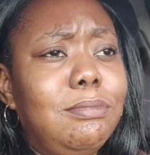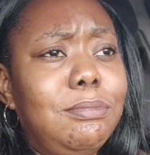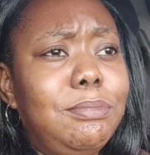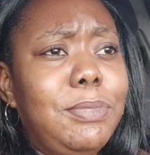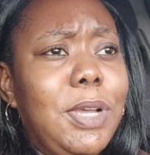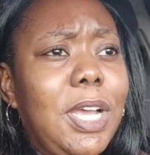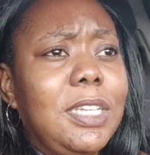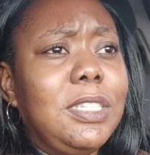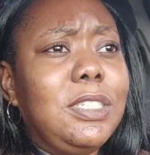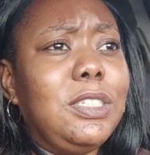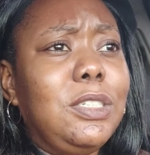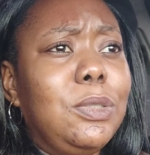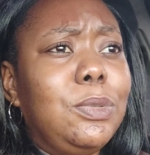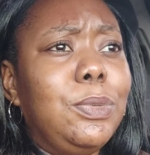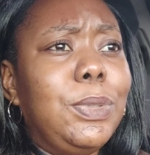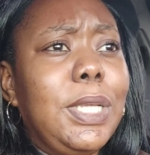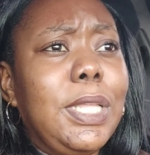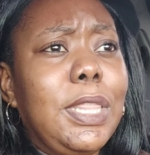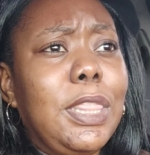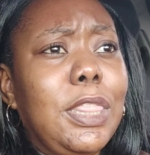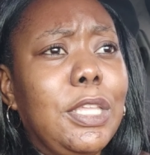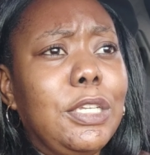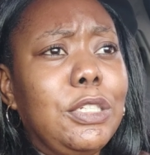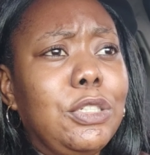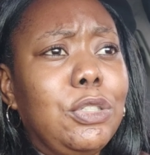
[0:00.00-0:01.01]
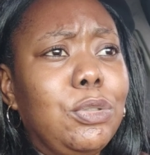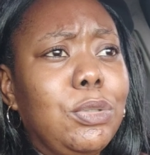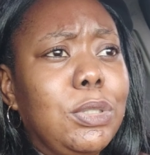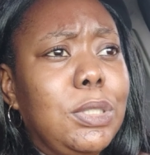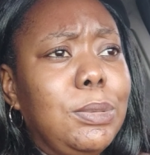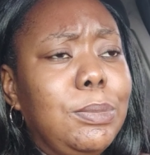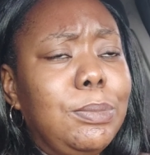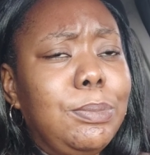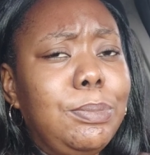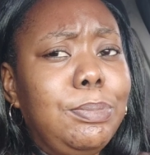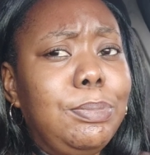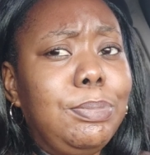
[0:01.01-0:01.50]
pasta with
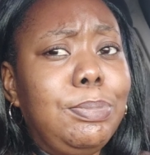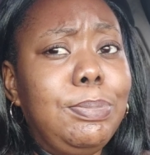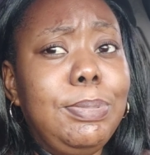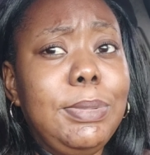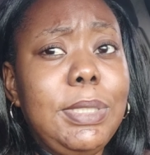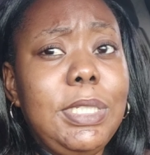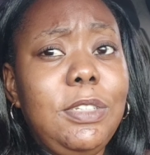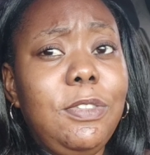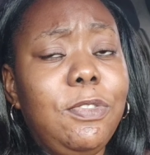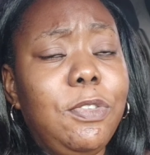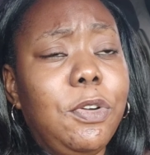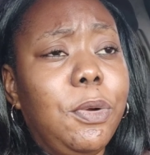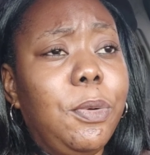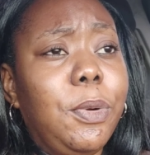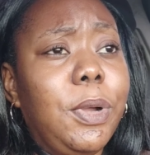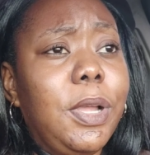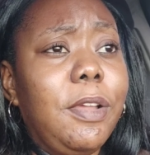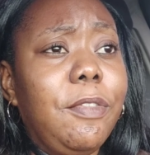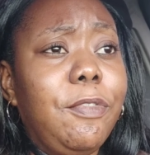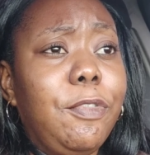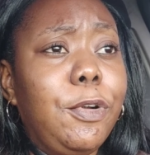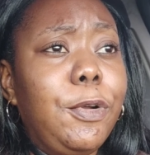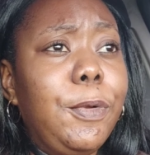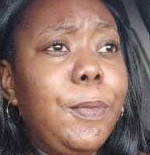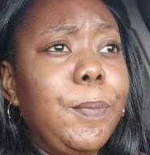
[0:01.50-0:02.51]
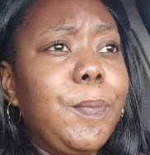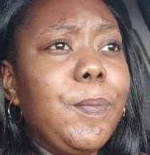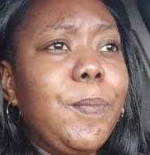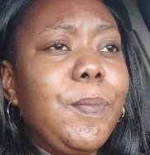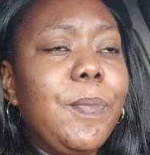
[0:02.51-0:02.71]
shrimp, beef or whatever.